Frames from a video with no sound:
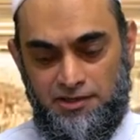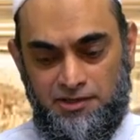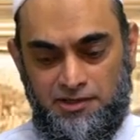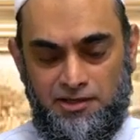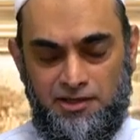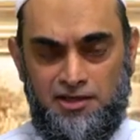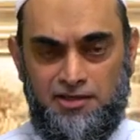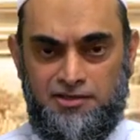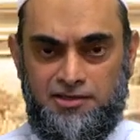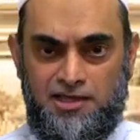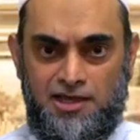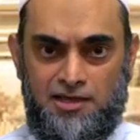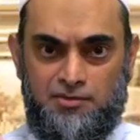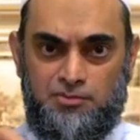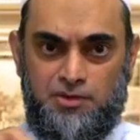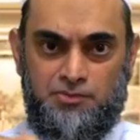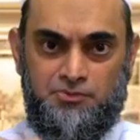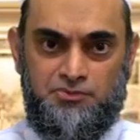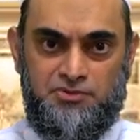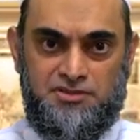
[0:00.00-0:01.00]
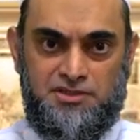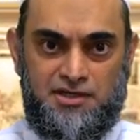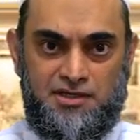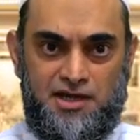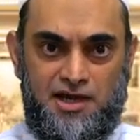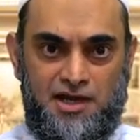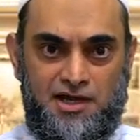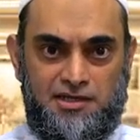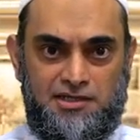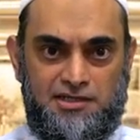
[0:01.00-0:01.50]
he came up with
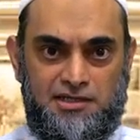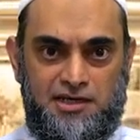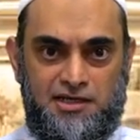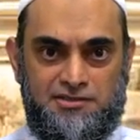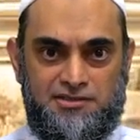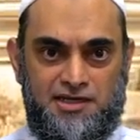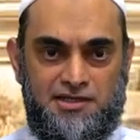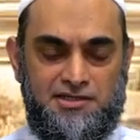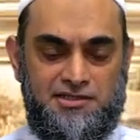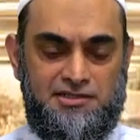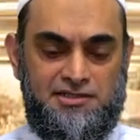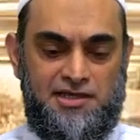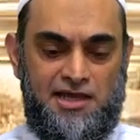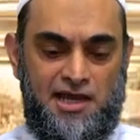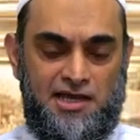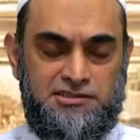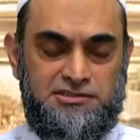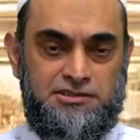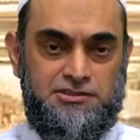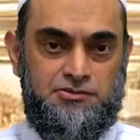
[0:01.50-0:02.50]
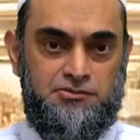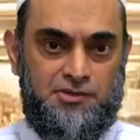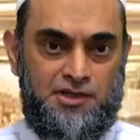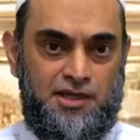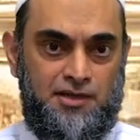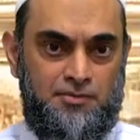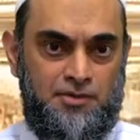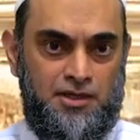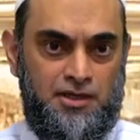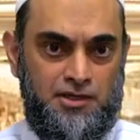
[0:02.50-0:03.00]
an idea that he has a
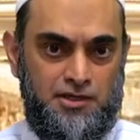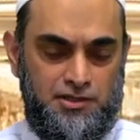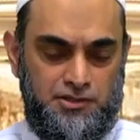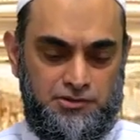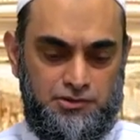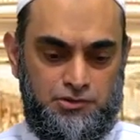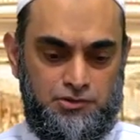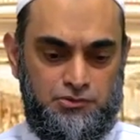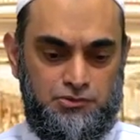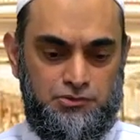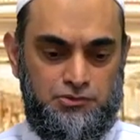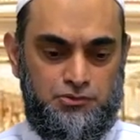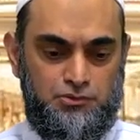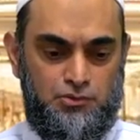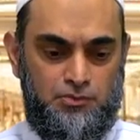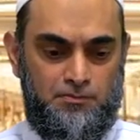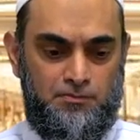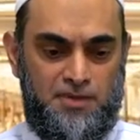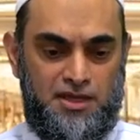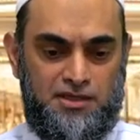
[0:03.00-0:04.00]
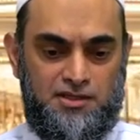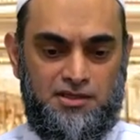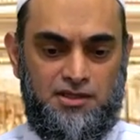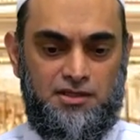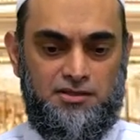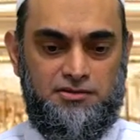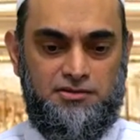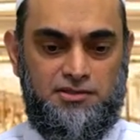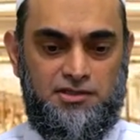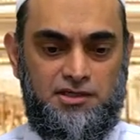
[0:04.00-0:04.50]
dream to do make
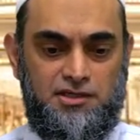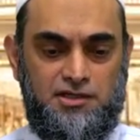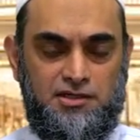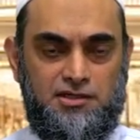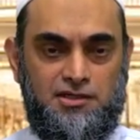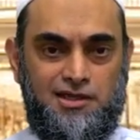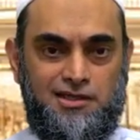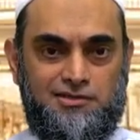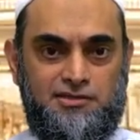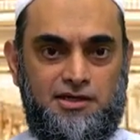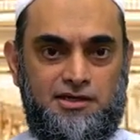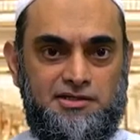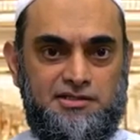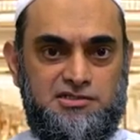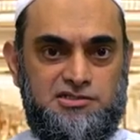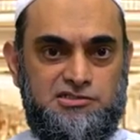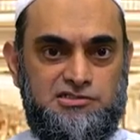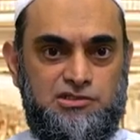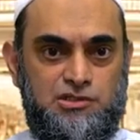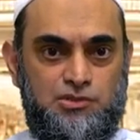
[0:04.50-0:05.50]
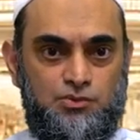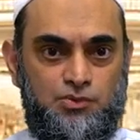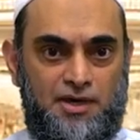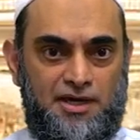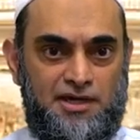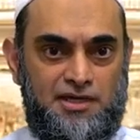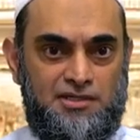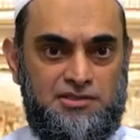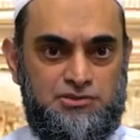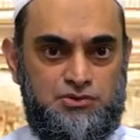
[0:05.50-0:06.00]
a deen in the easy
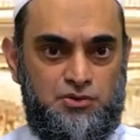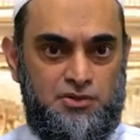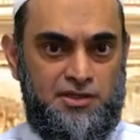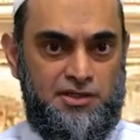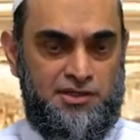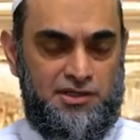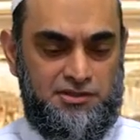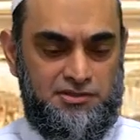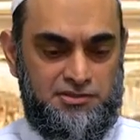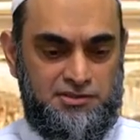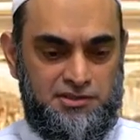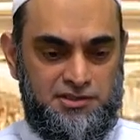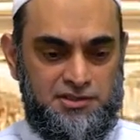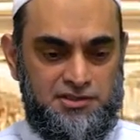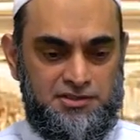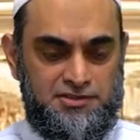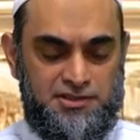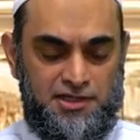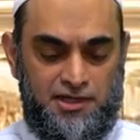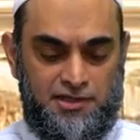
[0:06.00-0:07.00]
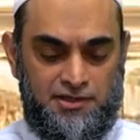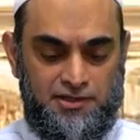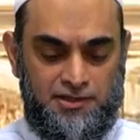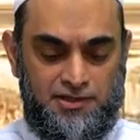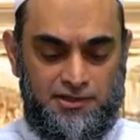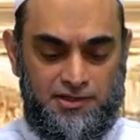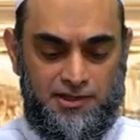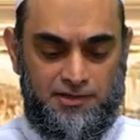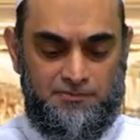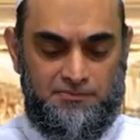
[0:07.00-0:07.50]
way so he can teach and
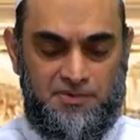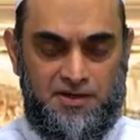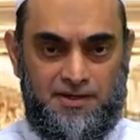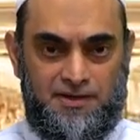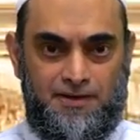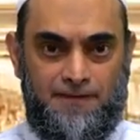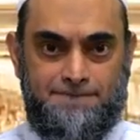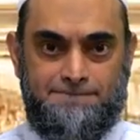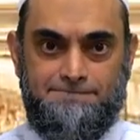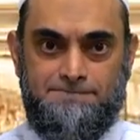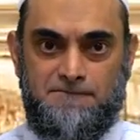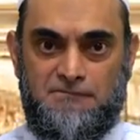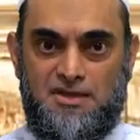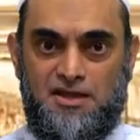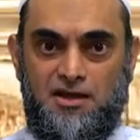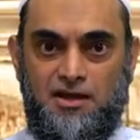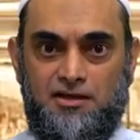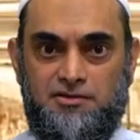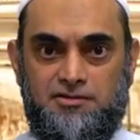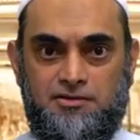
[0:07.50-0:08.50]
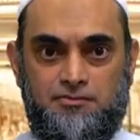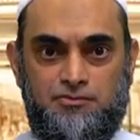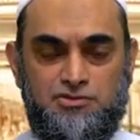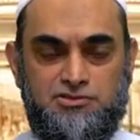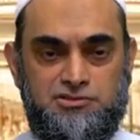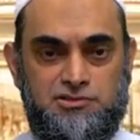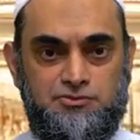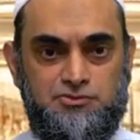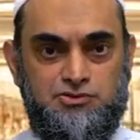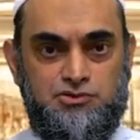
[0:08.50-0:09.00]
he can bring other
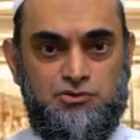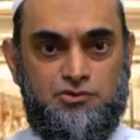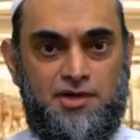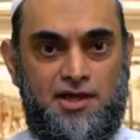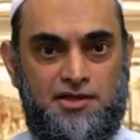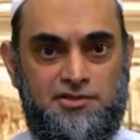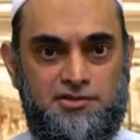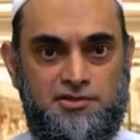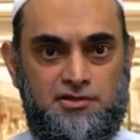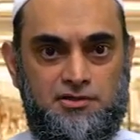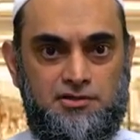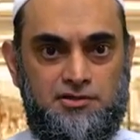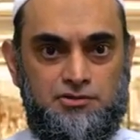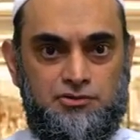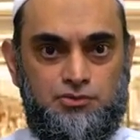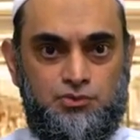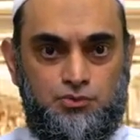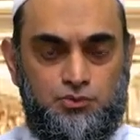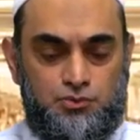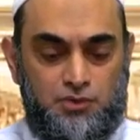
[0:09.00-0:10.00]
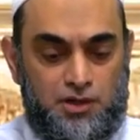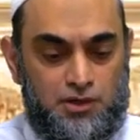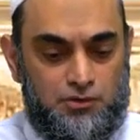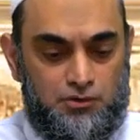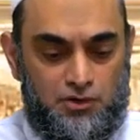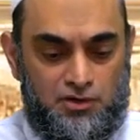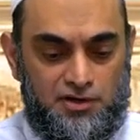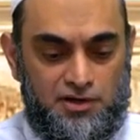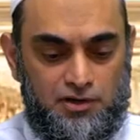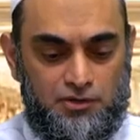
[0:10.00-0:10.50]
Muslims together to work
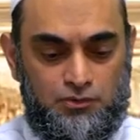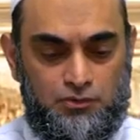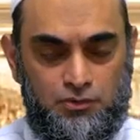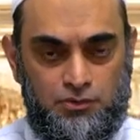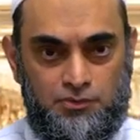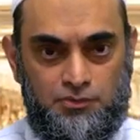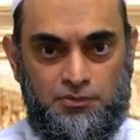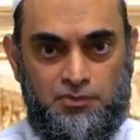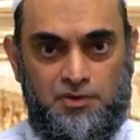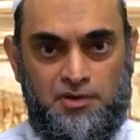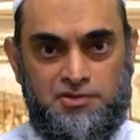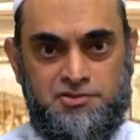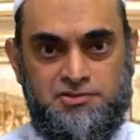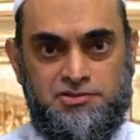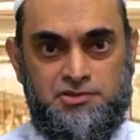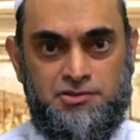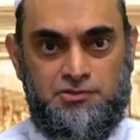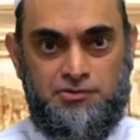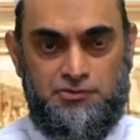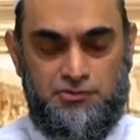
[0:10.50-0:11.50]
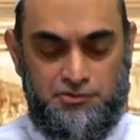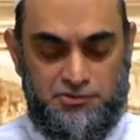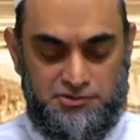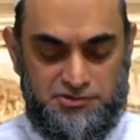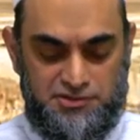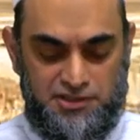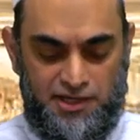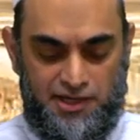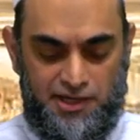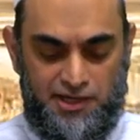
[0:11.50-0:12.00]
on a good
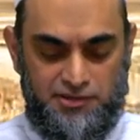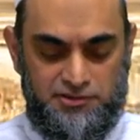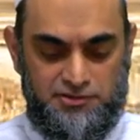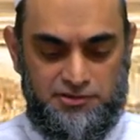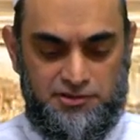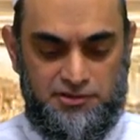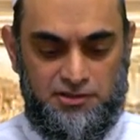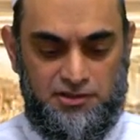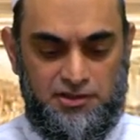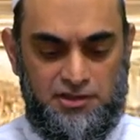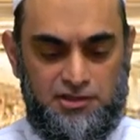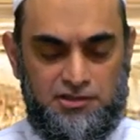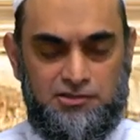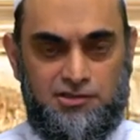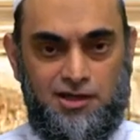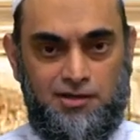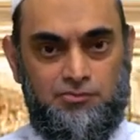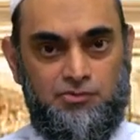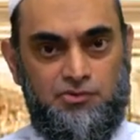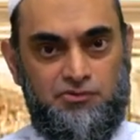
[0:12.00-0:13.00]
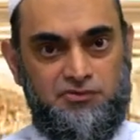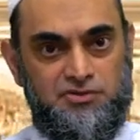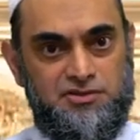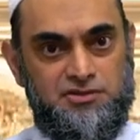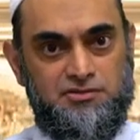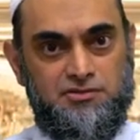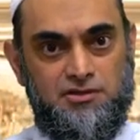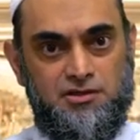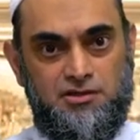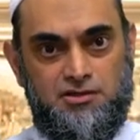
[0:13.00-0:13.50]
virtues and uh, come with
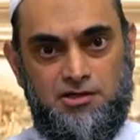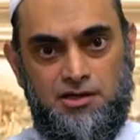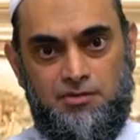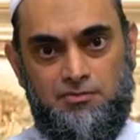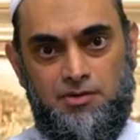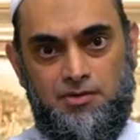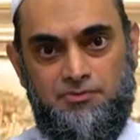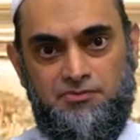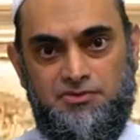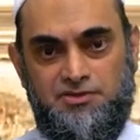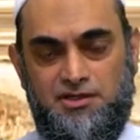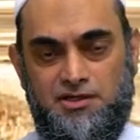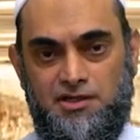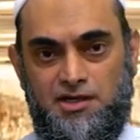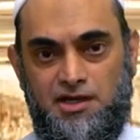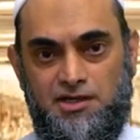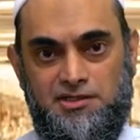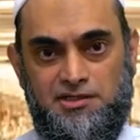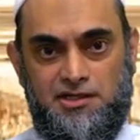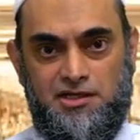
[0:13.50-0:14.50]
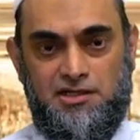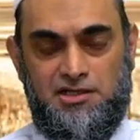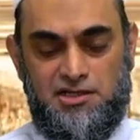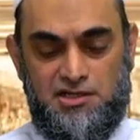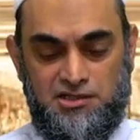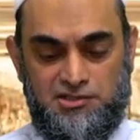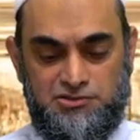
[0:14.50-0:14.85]
uh, come up with an idea.